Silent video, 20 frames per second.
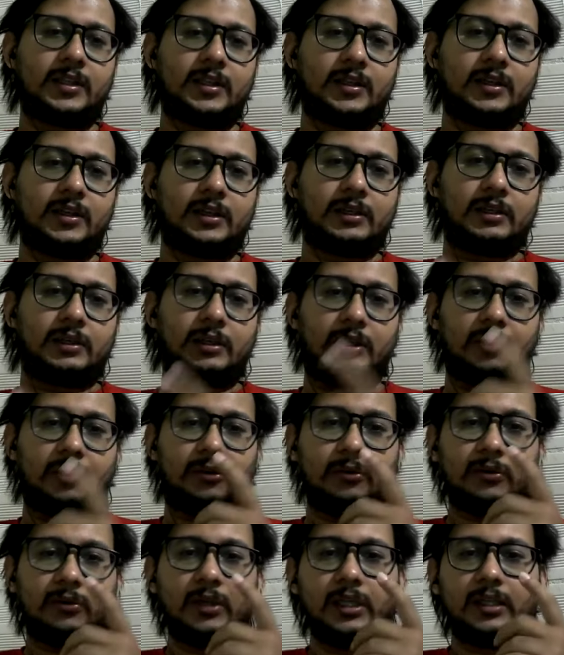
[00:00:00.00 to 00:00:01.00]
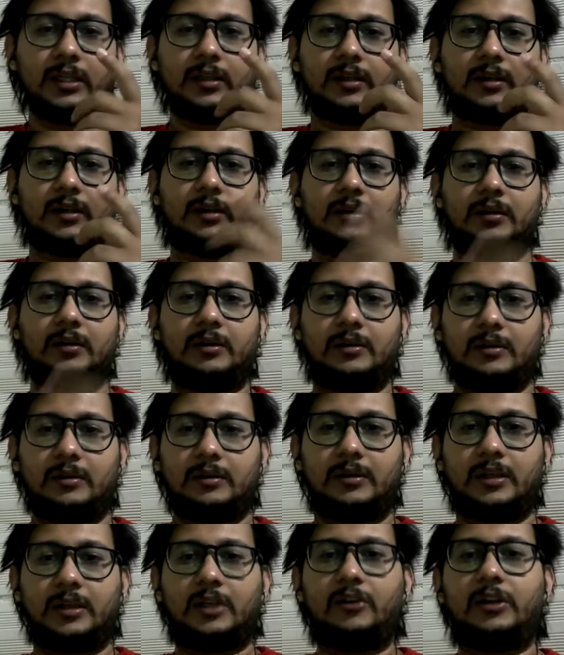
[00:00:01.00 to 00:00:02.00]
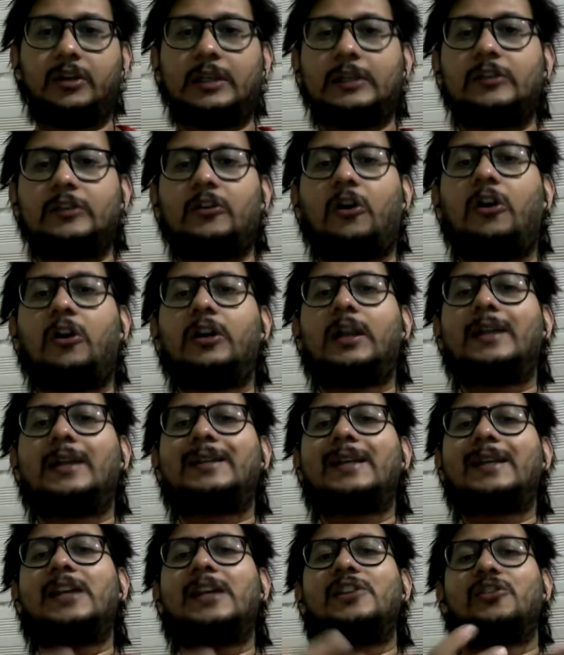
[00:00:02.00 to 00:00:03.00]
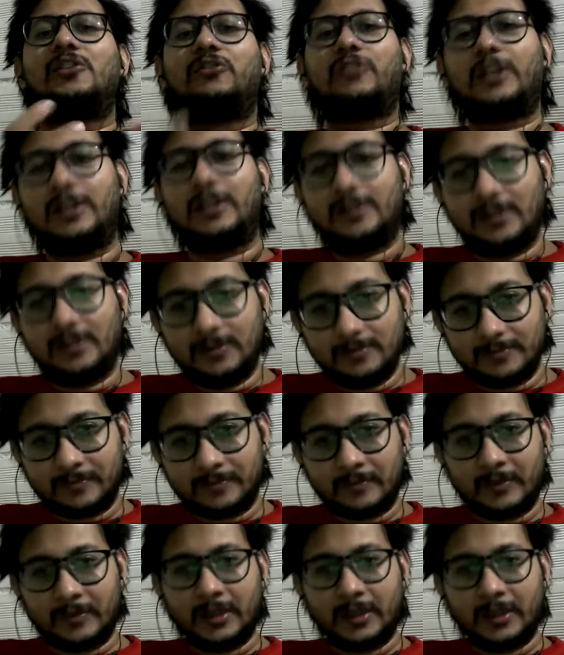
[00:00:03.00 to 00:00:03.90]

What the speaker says: it is called as Age of Reason,